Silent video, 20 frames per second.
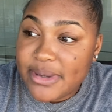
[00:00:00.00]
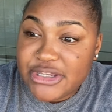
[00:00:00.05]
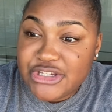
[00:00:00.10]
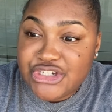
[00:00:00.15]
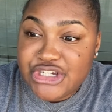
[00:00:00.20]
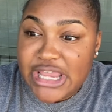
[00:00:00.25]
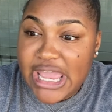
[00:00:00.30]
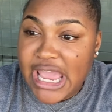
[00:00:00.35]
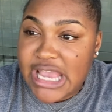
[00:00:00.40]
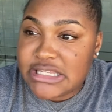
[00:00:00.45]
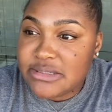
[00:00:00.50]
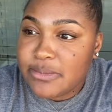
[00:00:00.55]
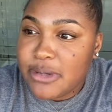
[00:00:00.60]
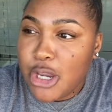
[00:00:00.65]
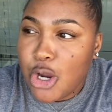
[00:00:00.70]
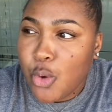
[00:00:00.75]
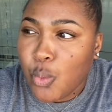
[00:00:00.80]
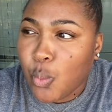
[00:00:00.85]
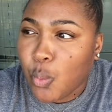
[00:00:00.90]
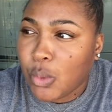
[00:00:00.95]
she asked me
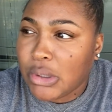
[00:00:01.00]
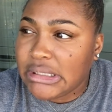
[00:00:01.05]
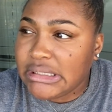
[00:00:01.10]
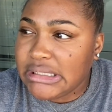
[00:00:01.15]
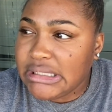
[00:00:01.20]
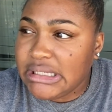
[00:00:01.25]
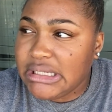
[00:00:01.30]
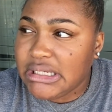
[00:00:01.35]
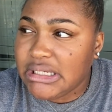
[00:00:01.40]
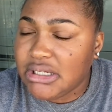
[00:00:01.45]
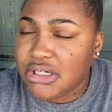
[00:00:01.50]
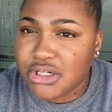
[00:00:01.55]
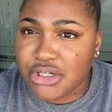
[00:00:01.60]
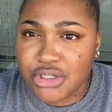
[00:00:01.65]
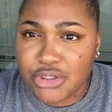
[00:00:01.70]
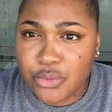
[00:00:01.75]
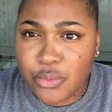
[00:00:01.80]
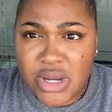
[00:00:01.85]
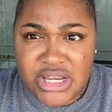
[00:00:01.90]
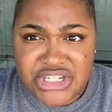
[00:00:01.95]
a really
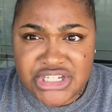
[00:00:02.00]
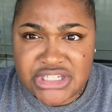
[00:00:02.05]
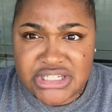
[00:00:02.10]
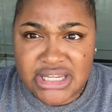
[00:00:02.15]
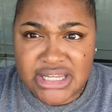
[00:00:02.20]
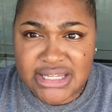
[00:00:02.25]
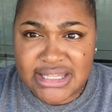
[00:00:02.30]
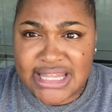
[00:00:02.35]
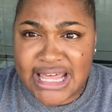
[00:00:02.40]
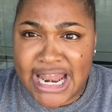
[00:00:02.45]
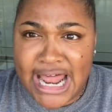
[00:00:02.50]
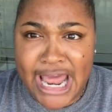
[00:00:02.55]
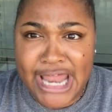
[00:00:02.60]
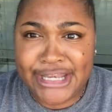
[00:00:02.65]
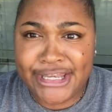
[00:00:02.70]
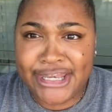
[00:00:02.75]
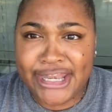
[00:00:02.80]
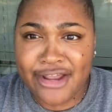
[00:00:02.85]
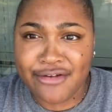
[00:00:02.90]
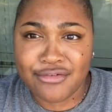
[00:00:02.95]
good question that I
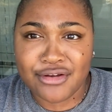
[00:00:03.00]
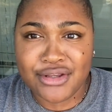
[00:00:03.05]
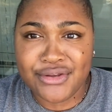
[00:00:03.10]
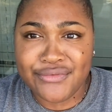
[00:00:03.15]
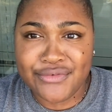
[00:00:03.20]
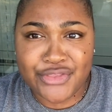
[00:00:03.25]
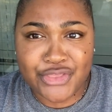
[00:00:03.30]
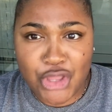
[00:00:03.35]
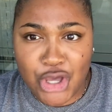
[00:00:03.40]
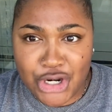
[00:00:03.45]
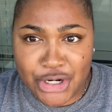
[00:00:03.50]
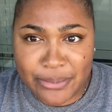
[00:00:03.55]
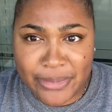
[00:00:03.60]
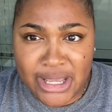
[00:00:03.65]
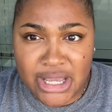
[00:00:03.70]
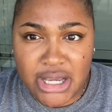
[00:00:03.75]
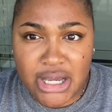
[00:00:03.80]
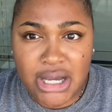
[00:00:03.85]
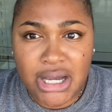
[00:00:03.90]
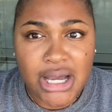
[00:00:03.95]
never even thought
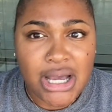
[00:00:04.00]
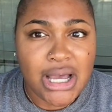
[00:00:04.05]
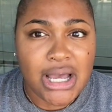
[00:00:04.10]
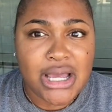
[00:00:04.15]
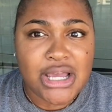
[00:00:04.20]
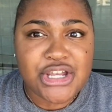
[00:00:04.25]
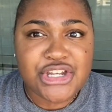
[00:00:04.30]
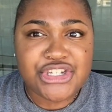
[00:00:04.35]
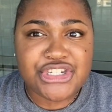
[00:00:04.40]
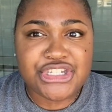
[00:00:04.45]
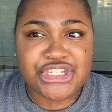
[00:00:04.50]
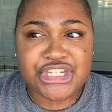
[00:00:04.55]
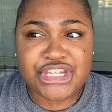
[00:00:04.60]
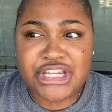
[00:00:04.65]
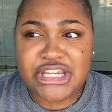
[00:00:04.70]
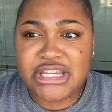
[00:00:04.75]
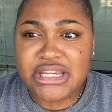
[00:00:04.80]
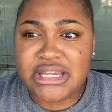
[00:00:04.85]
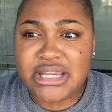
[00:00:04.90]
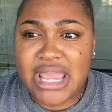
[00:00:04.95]
about.
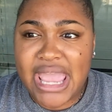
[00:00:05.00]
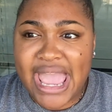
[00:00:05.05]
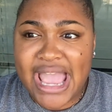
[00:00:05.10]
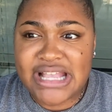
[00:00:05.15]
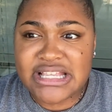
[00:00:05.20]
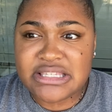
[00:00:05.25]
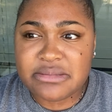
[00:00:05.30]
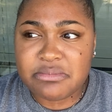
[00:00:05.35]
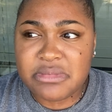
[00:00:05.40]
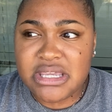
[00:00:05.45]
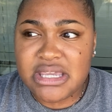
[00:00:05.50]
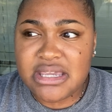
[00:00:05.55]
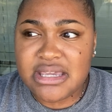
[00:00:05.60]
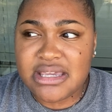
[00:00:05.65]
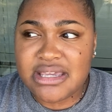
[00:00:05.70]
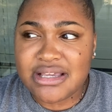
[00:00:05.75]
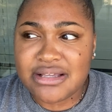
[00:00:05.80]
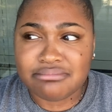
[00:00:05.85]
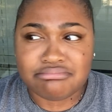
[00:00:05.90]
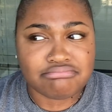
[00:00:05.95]
She asked
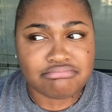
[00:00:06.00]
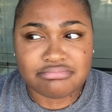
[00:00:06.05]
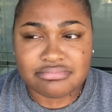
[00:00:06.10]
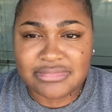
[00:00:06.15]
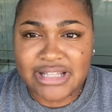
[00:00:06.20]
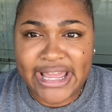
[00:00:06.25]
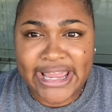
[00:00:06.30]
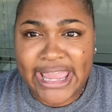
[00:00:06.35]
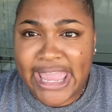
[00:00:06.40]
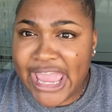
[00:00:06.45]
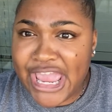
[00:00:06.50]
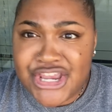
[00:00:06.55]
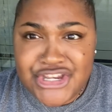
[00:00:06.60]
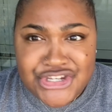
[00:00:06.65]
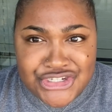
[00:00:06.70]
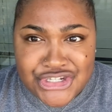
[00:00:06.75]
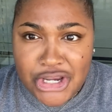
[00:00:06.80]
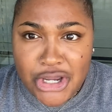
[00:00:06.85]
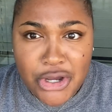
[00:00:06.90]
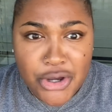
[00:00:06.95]
me like, hey
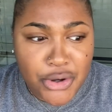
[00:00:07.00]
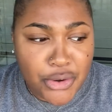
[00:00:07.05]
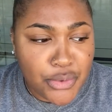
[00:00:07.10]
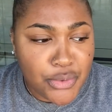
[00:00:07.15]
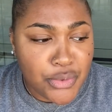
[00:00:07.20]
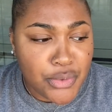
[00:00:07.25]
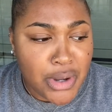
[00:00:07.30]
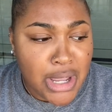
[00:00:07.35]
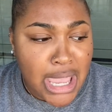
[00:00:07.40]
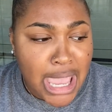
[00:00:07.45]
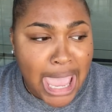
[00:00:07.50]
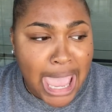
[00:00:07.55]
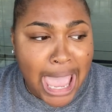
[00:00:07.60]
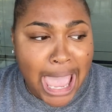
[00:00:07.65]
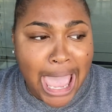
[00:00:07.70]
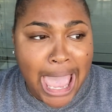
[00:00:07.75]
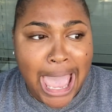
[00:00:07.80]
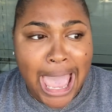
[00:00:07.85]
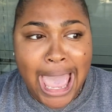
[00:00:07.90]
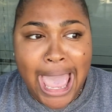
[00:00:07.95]
Sho,
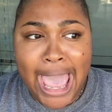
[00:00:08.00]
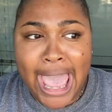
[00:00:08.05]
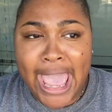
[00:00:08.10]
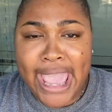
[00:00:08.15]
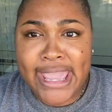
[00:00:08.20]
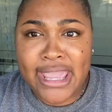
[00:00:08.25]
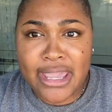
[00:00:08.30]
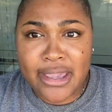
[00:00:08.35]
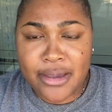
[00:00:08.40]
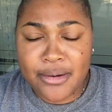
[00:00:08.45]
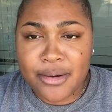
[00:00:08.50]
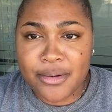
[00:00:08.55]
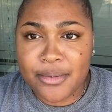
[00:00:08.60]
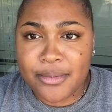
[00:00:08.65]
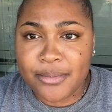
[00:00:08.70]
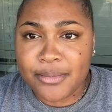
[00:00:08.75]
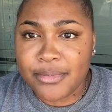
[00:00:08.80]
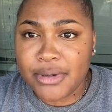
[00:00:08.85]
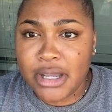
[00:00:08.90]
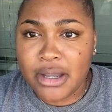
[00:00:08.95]
I
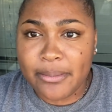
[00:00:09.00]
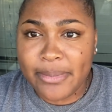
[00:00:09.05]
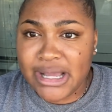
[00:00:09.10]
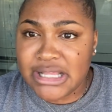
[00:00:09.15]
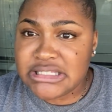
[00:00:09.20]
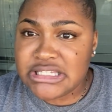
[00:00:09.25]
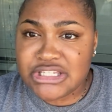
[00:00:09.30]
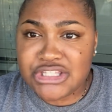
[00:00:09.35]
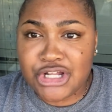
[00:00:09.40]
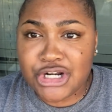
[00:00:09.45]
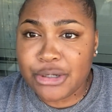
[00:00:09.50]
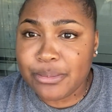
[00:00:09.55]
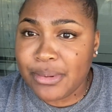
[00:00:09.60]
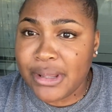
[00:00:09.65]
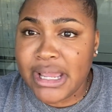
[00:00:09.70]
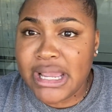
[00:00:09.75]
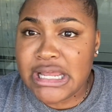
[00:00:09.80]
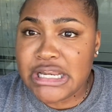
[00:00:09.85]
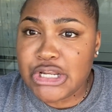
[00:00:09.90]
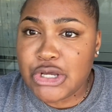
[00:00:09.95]
am about to start
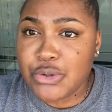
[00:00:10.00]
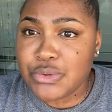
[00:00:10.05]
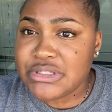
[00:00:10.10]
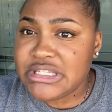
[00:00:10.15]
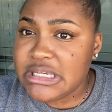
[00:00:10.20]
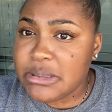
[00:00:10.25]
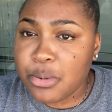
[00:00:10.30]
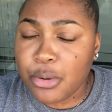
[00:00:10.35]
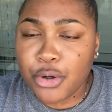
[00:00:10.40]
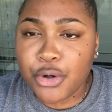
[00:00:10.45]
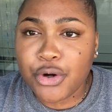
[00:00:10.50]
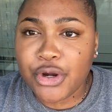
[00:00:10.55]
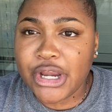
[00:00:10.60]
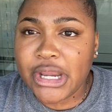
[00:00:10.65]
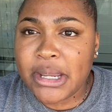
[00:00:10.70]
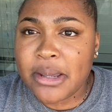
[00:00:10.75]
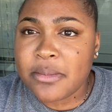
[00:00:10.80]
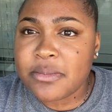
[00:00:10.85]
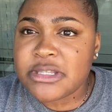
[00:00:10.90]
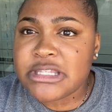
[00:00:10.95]
applying to OT
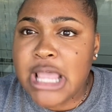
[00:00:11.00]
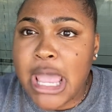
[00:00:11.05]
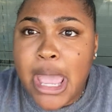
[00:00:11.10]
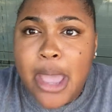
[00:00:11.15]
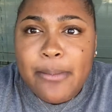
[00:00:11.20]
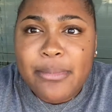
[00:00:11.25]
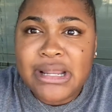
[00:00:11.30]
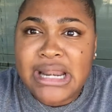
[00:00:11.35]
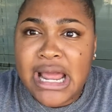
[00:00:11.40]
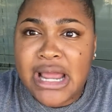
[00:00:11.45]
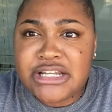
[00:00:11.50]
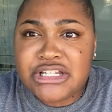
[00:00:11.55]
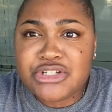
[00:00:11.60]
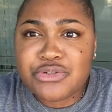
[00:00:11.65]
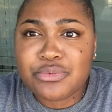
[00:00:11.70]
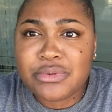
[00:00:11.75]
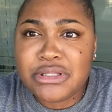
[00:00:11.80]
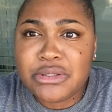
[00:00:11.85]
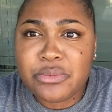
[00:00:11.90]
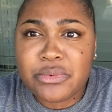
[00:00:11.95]
programs, but I just
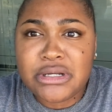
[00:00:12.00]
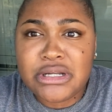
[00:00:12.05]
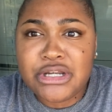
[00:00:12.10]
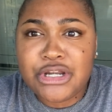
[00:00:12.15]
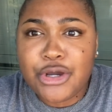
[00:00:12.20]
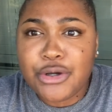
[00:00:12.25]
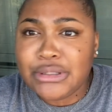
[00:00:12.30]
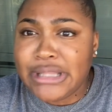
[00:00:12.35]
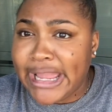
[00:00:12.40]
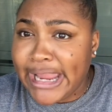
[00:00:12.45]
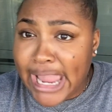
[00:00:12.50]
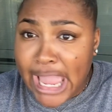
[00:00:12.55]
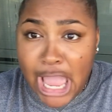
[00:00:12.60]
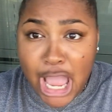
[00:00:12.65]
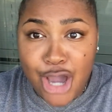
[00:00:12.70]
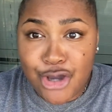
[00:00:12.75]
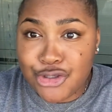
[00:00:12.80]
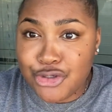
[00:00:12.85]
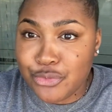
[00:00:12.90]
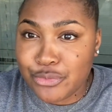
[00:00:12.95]
really want to know like how
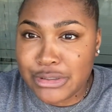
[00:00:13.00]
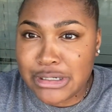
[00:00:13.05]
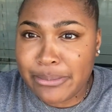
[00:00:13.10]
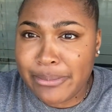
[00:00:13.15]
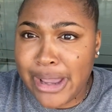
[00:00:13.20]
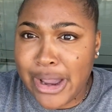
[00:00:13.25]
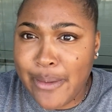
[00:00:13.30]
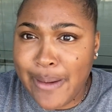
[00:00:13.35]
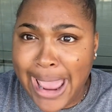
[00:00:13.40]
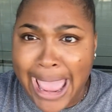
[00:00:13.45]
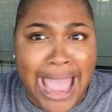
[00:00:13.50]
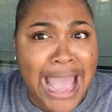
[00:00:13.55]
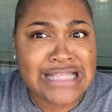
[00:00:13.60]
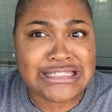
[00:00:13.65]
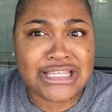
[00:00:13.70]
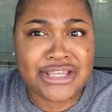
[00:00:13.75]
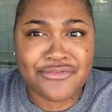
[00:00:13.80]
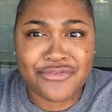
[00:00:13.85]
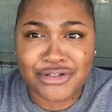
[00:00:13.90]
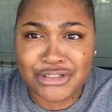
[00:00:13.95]
you went about
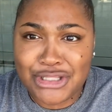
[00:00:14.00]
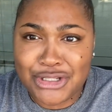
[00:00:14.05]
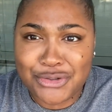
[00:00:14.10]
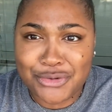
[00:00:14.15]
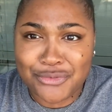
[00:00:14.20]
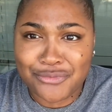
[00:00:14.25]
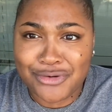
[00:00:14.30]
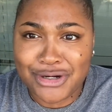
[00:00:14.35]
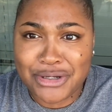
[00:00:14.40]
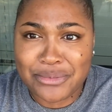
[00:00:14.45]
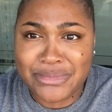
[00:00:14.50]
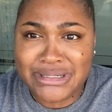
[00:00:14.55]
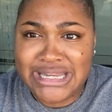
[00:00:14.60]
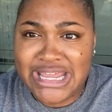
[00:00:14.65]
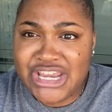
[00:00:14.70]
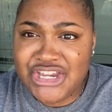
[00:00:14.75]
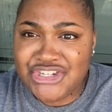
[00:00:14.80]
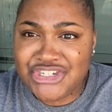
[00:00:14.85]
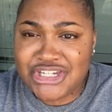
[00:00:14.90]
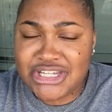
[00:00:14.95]
asking for a letter of
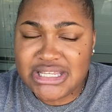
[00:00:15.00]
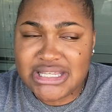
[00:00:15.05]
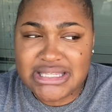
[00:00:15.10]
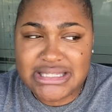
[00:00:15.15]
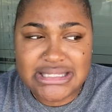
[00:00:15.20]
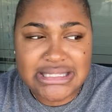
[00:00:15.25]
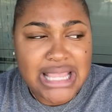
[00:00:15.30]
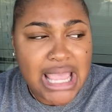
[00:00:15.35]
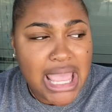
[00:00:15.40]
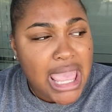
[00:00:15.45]
recommendations.